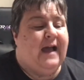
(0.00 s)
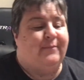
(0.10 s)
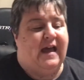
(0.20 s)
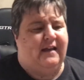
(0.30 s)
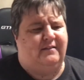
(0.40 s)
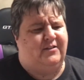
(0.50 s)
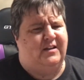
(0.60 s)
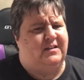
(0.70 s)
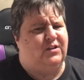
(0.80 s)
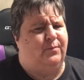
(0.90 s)
not going
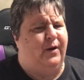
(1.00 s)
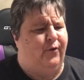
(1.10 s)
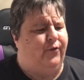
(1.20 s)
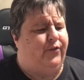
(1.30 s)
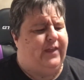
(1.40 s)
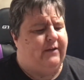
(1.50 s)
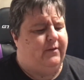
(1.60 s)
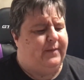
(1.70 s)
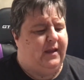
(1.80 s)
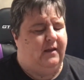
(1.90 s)
to do both. That would
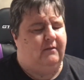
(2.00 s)
be